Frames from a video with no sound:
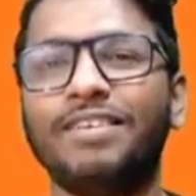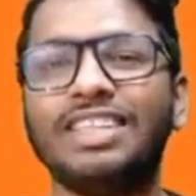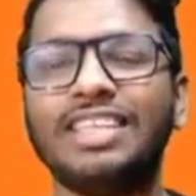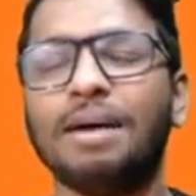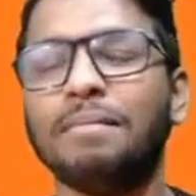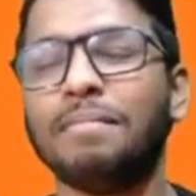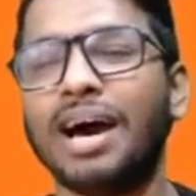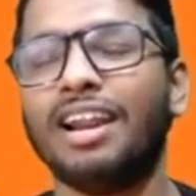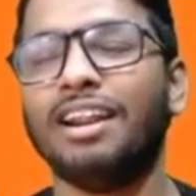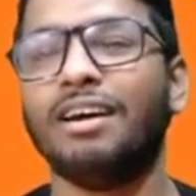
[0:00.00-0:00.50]

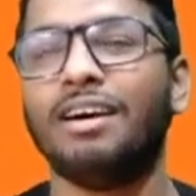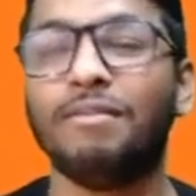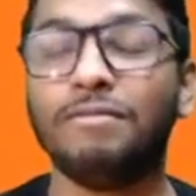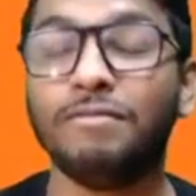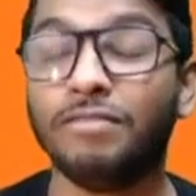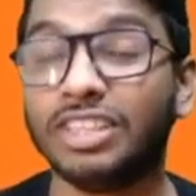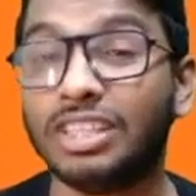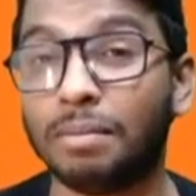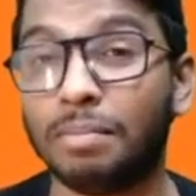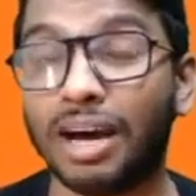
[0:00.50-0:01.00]
Vidya
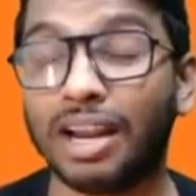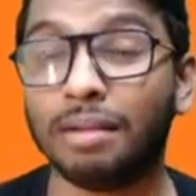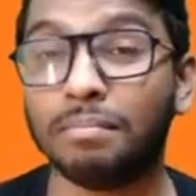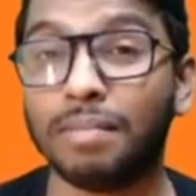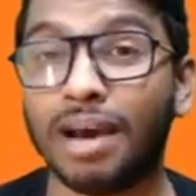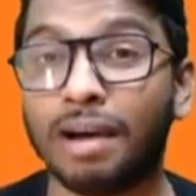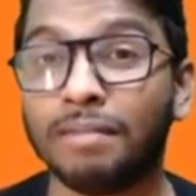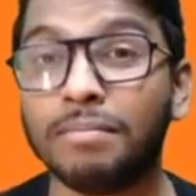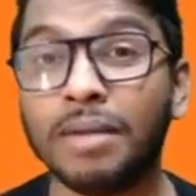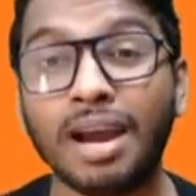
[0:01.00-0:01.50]

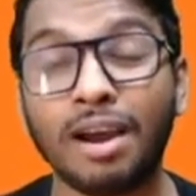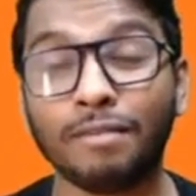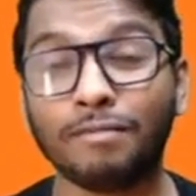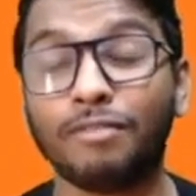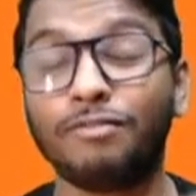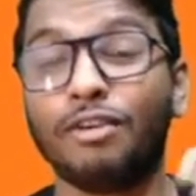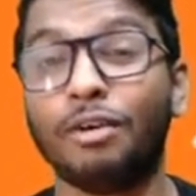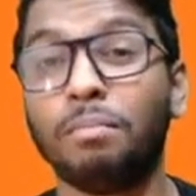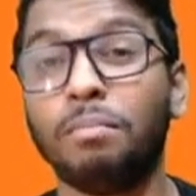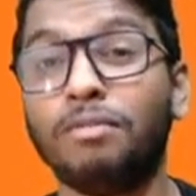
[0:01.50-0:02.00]
Balan ma'am.
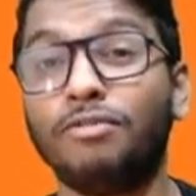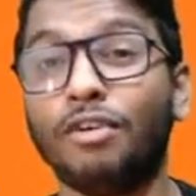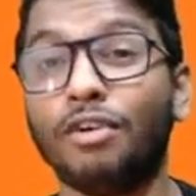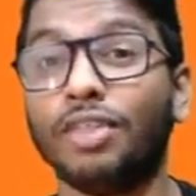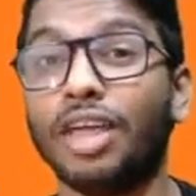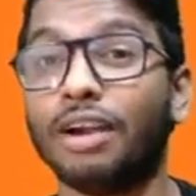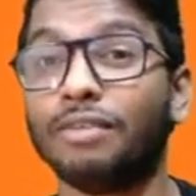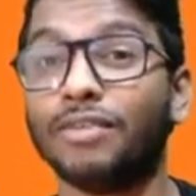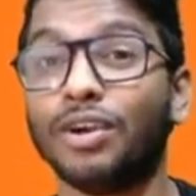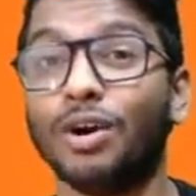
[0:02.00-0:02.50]

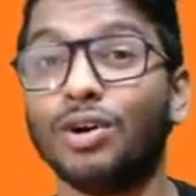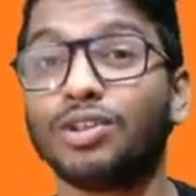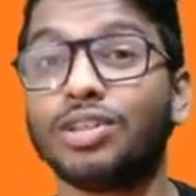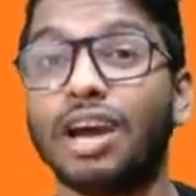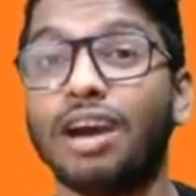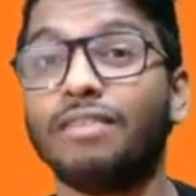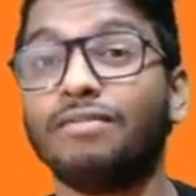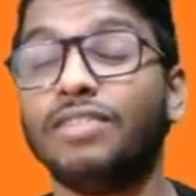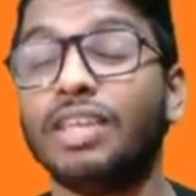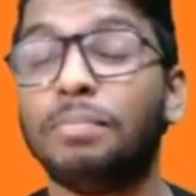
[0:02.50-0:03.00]
Before that, we
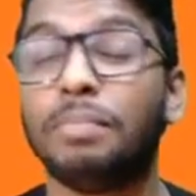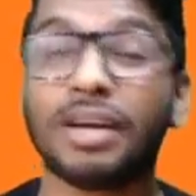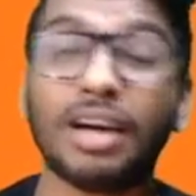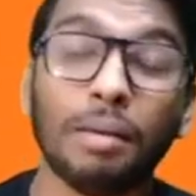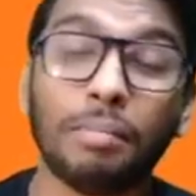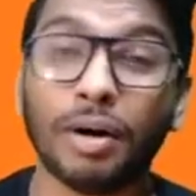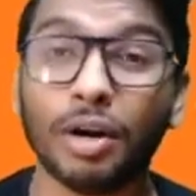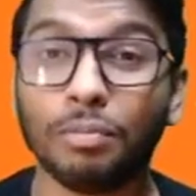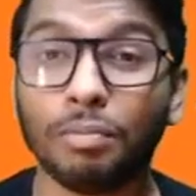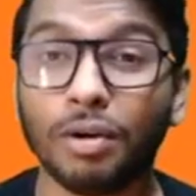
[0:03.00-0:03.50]
also have
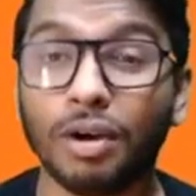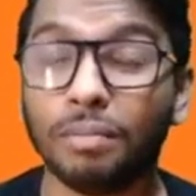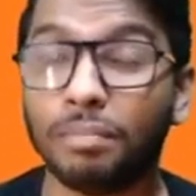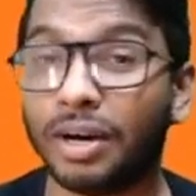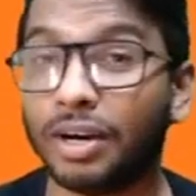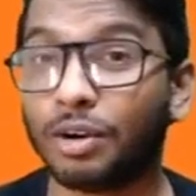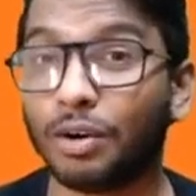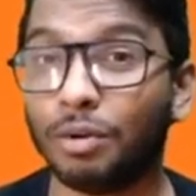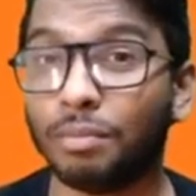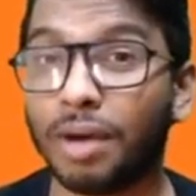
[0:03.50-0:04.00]
Deepika
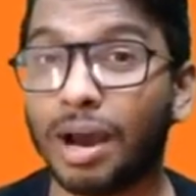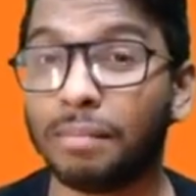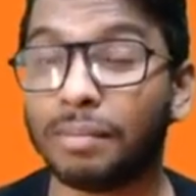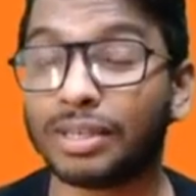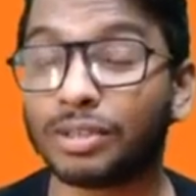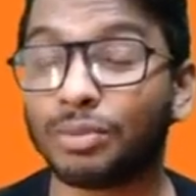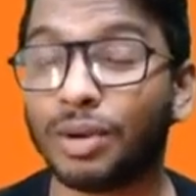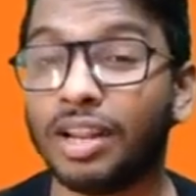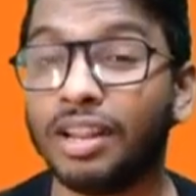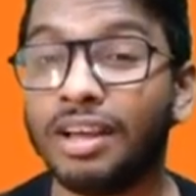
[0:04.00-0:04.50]
Padukone ma'am
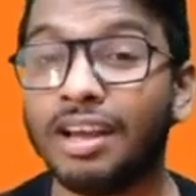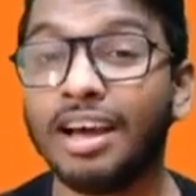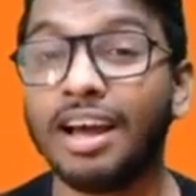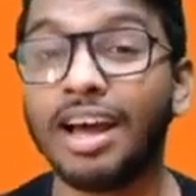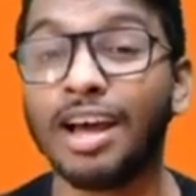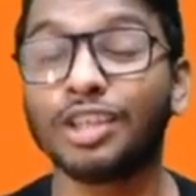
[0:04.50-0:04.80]
as well.